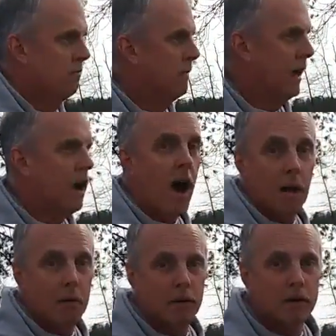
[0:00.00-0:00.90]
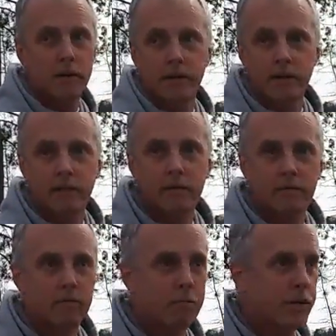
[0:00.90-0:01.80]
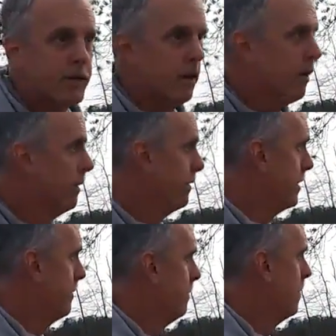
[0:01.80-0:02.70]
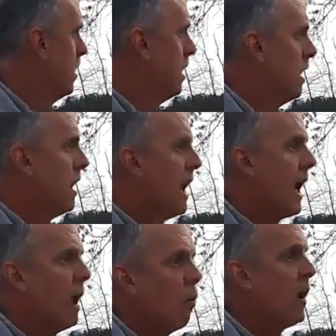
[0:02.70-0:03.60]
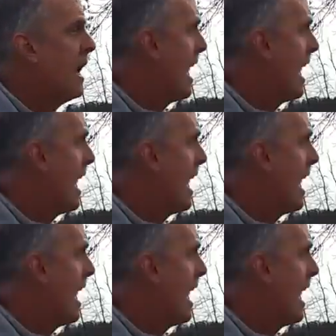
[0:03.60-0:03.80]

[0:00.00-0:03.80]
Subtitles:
Make cobblers and preserves, and we